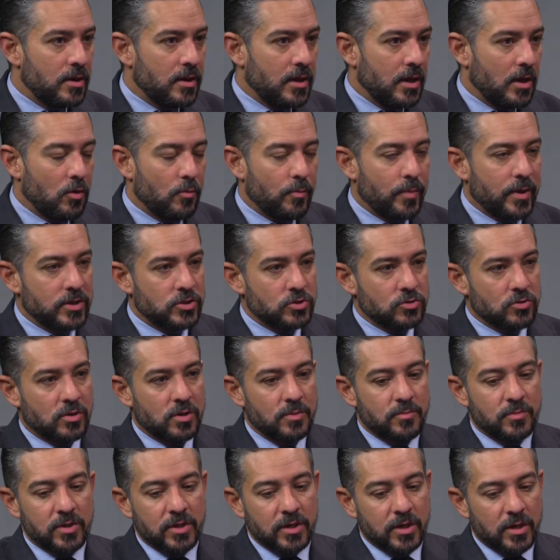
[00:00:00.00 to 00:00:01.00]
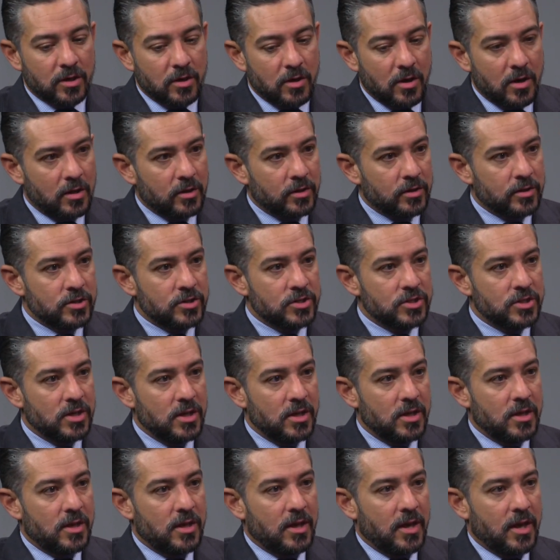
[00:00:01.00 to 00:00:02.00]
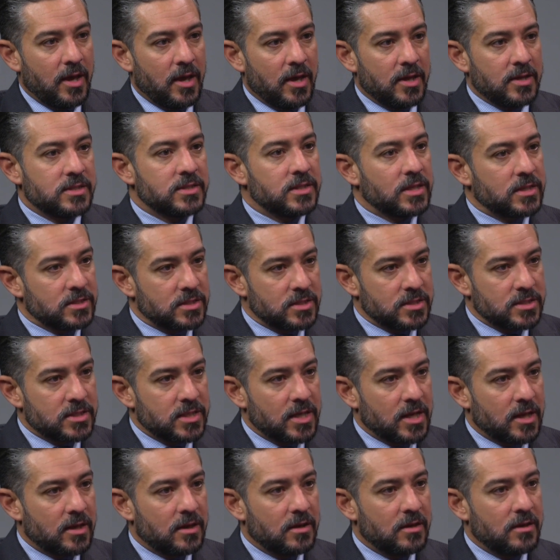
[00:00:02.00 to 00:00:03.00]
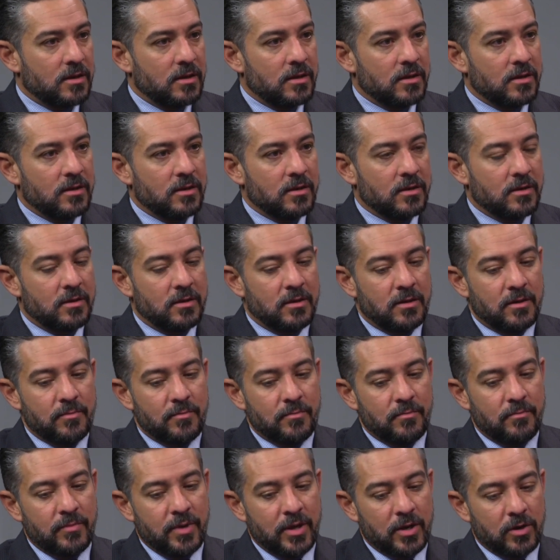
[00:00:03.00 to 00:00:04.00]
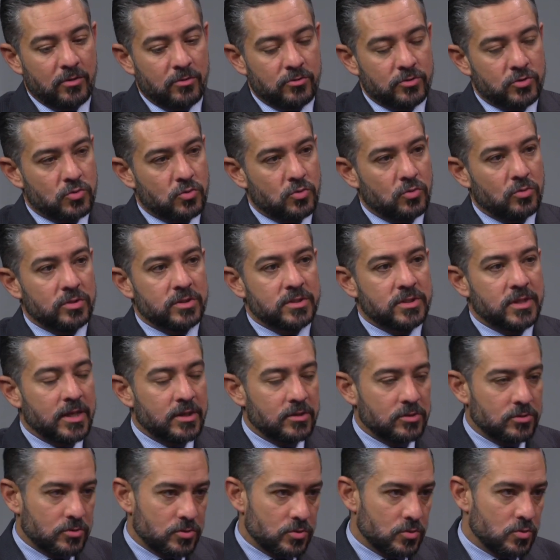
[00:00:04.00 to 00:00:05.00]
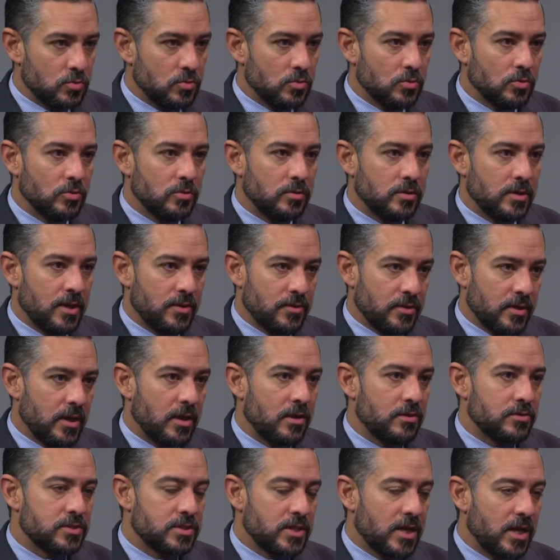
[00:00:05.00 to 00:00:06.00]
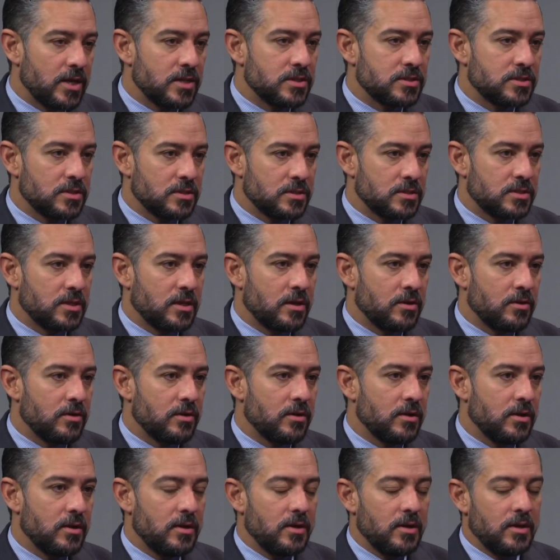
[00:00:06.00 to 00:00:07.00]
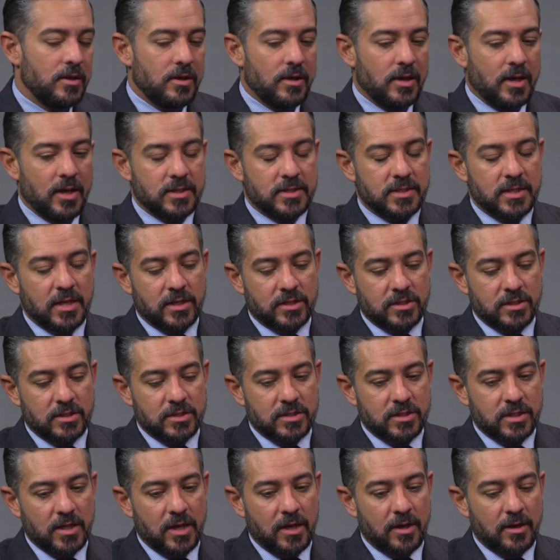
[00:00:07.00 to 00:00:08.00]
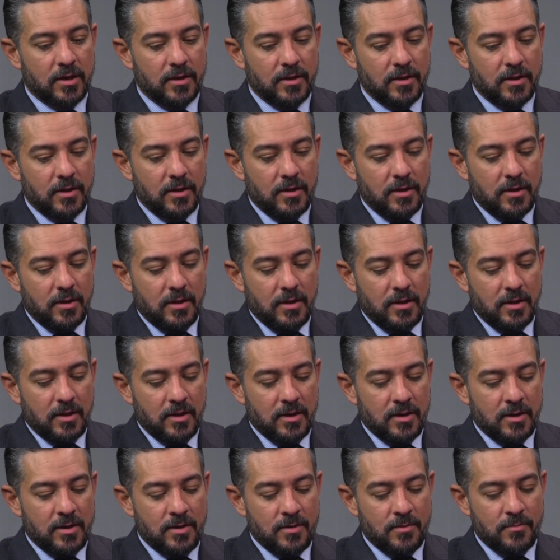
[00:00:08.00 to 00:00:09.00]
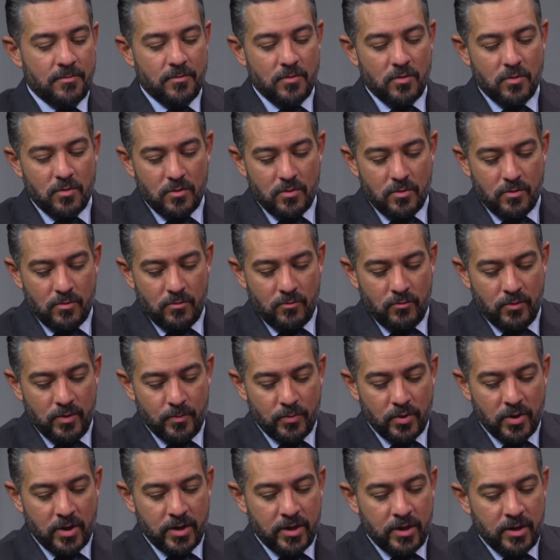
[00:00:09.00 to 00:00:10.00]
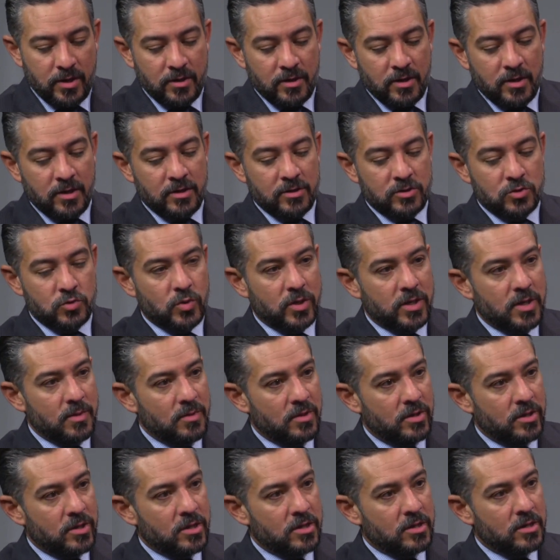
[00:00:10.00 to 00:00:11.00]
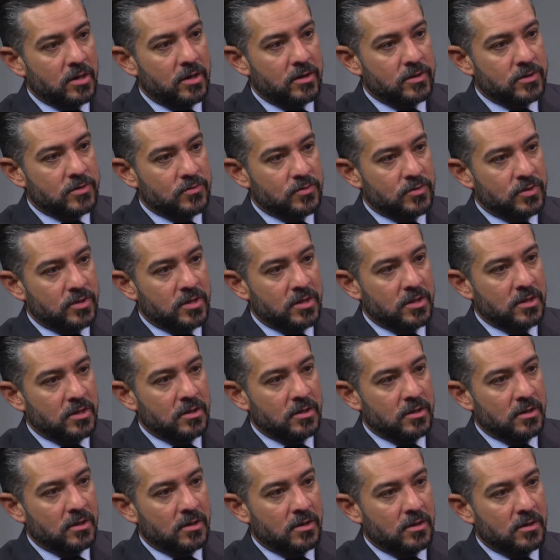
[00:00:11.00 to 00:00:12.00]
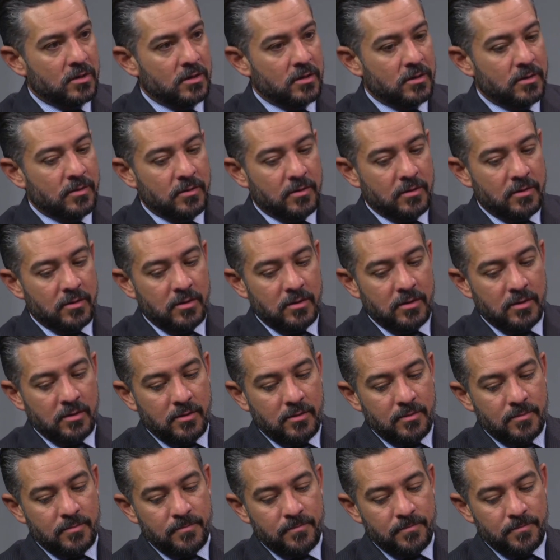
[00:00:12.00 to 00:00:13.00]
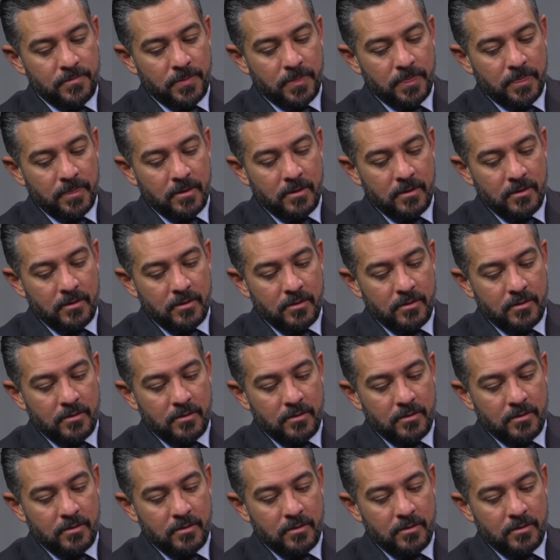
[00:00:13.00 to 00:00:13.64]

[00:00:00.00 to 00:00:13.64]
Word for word: El Paso Community College and Texas Tech uh, um, Medical School, Dental School, and the Health Sciences Center at Texas Tech. Um, we brought in uh, $20 million for the uh, um, uh,